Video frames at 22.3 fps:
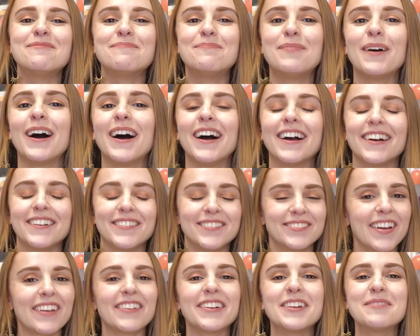but
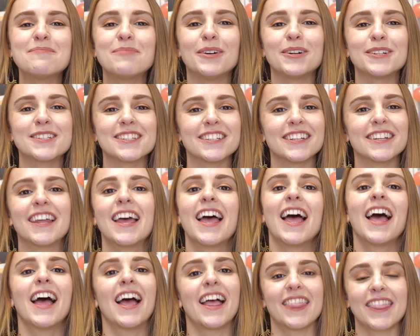very important,
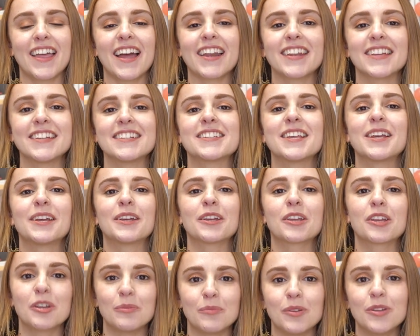and that is
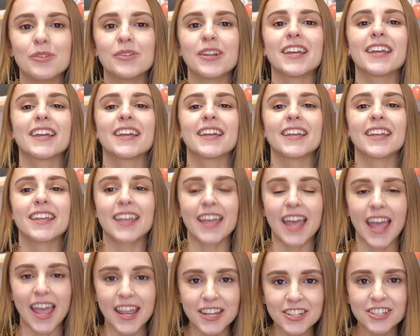
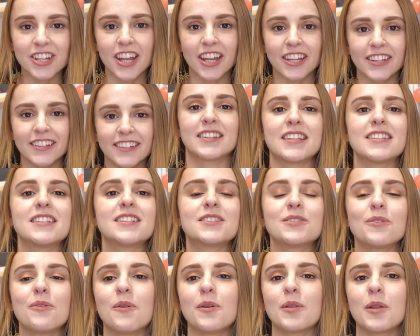communication. This
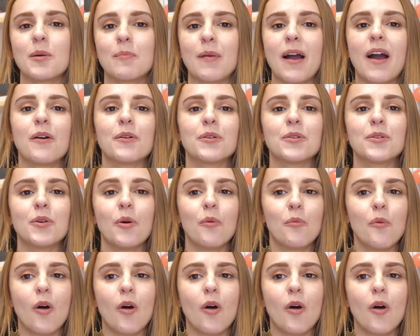is all about your